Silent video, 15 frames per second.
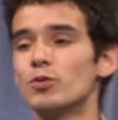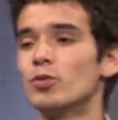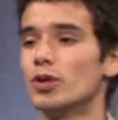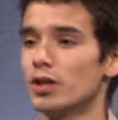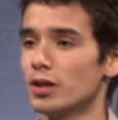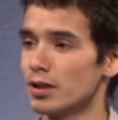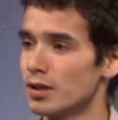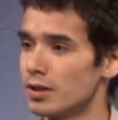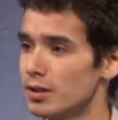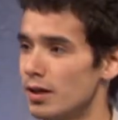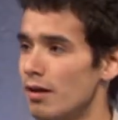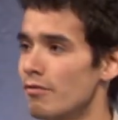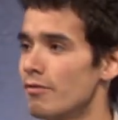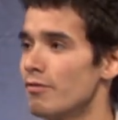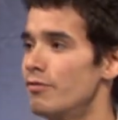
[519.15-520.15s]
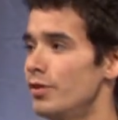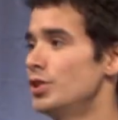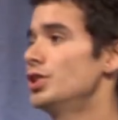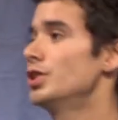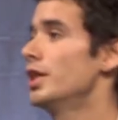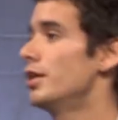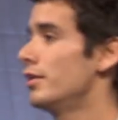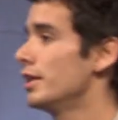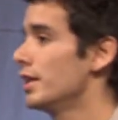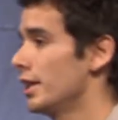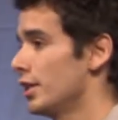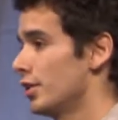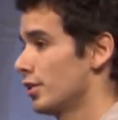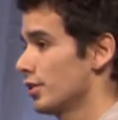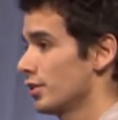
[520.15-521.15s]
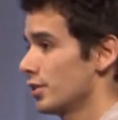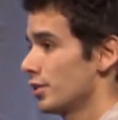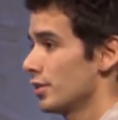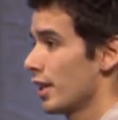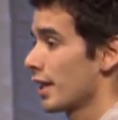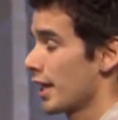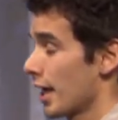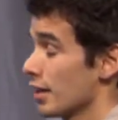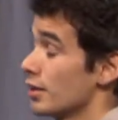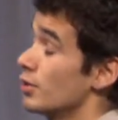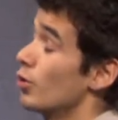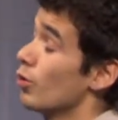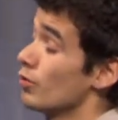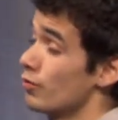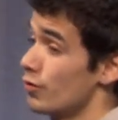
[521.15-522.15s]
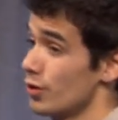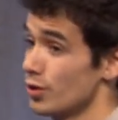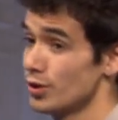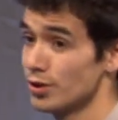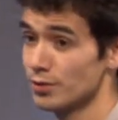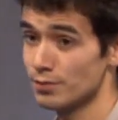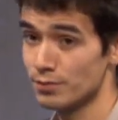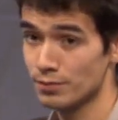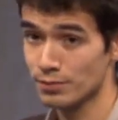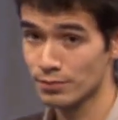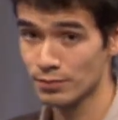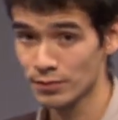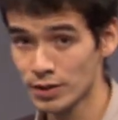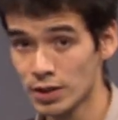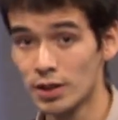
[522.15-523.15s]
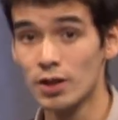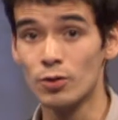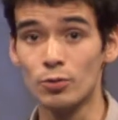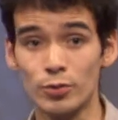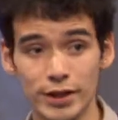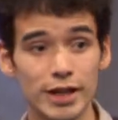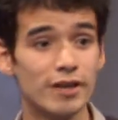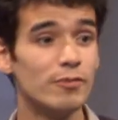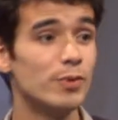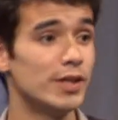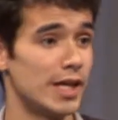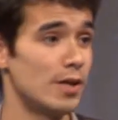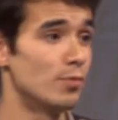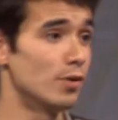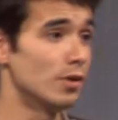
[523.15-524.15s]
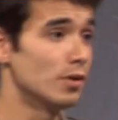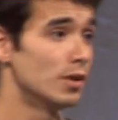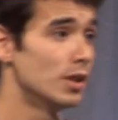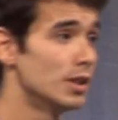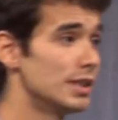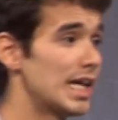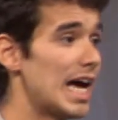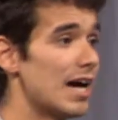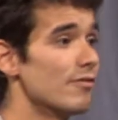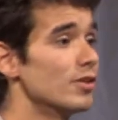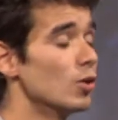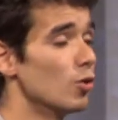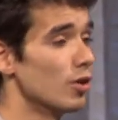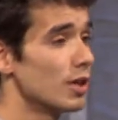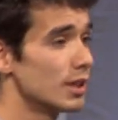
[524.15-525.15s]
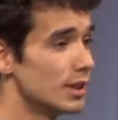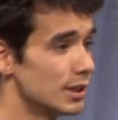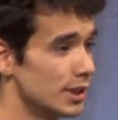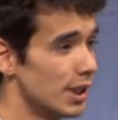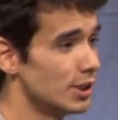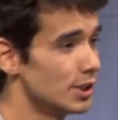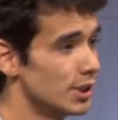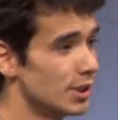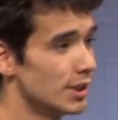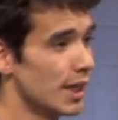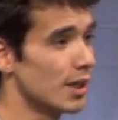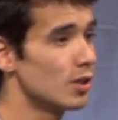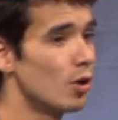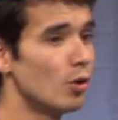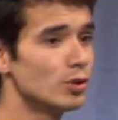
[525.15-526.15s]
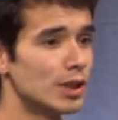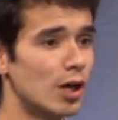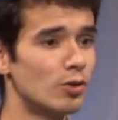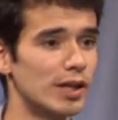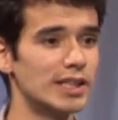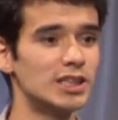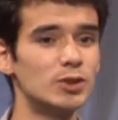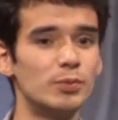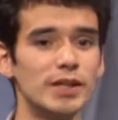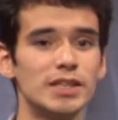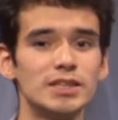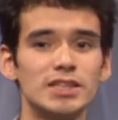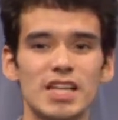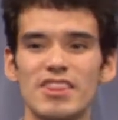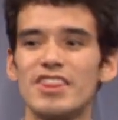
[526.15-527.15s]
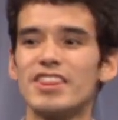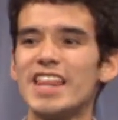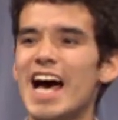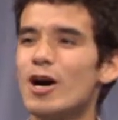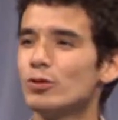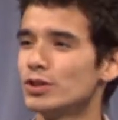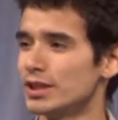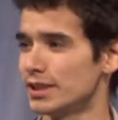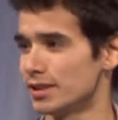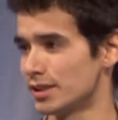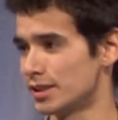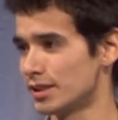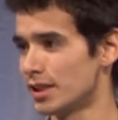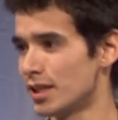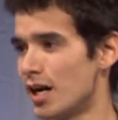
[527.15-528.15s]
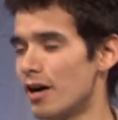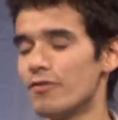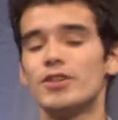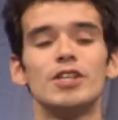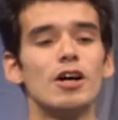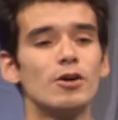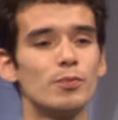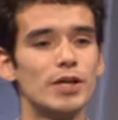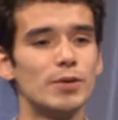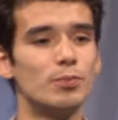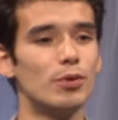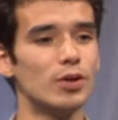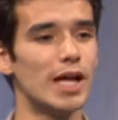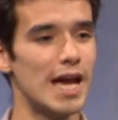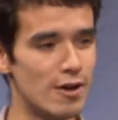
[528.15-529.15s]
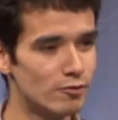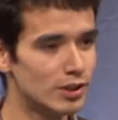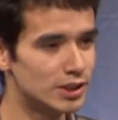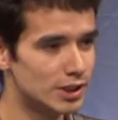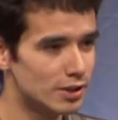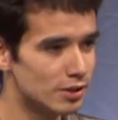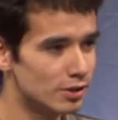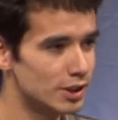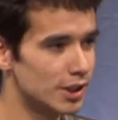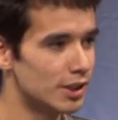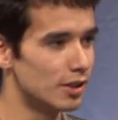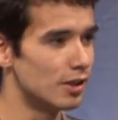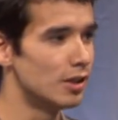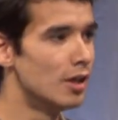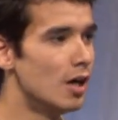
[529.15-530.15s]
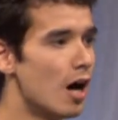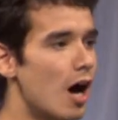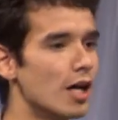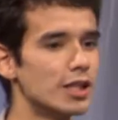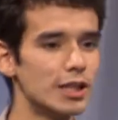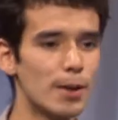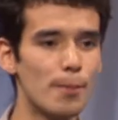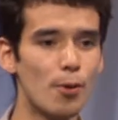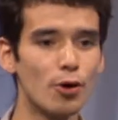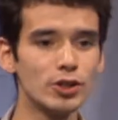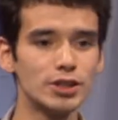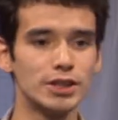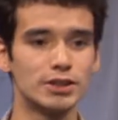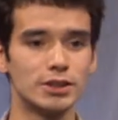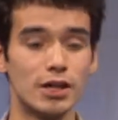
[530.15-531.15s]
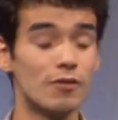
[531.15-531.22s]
work of visionary leaders like Ellen Olfert, we have been able to have an organization that goes out and speaks to thousands of young people every single year on the importance